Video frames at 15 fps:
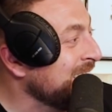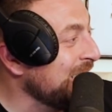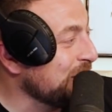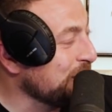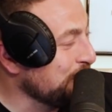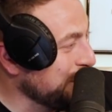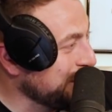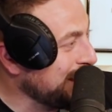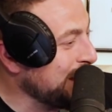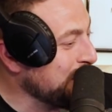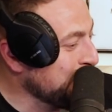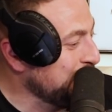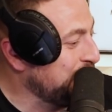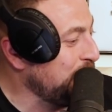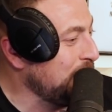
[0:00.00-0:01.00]
they
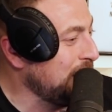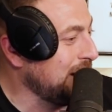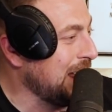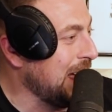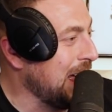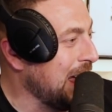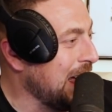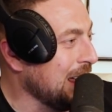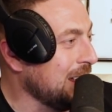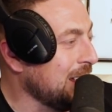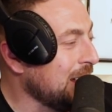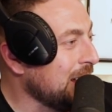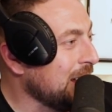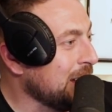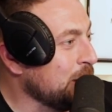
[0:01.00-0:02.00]
done a full.
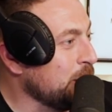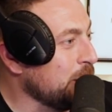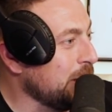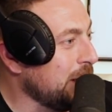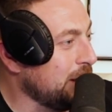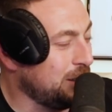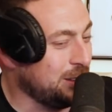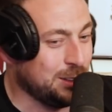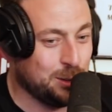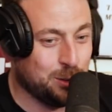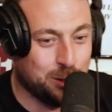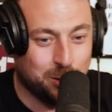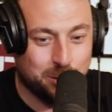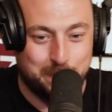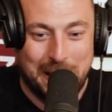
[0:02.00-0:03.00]
You know
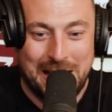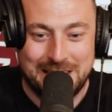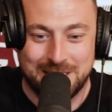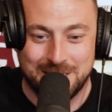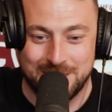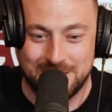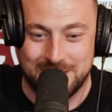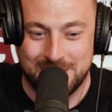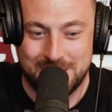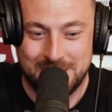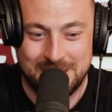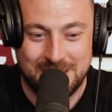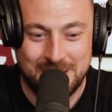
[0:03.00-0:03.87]
those bands.